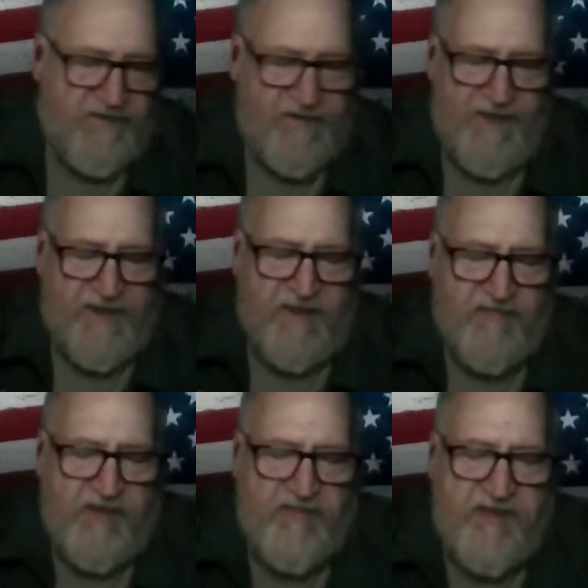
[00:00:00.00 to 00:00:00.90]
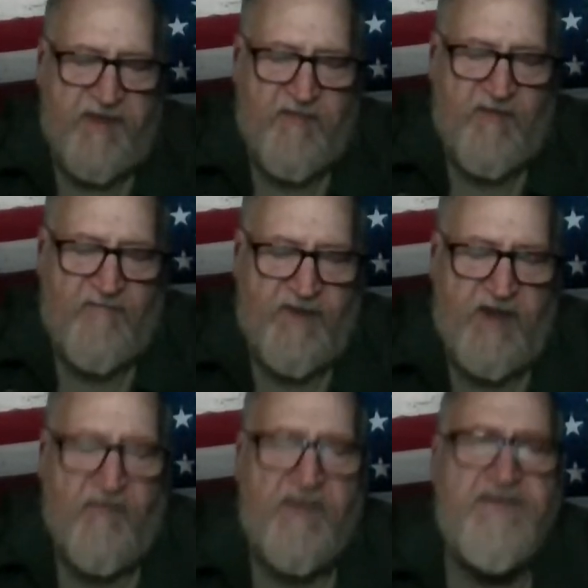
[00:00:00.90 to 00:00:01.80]
I can't think of the name of it.
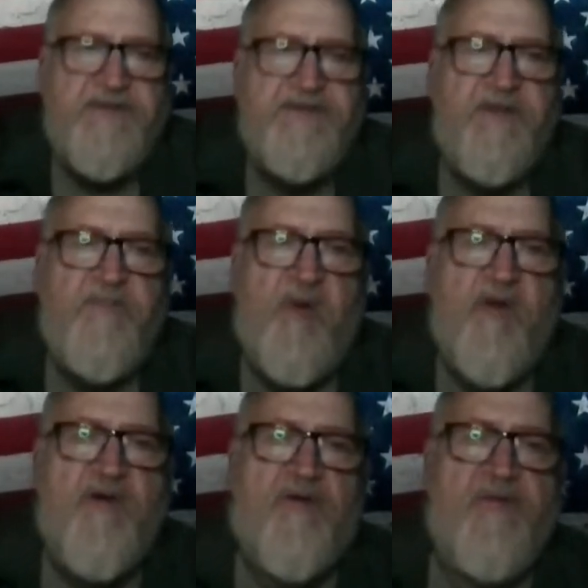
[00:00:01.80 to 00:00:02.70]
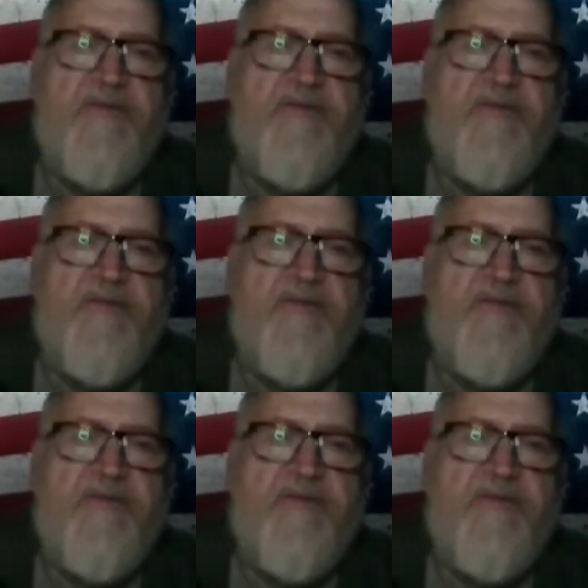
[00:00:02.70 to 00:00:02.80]
Anyway, it's a pearl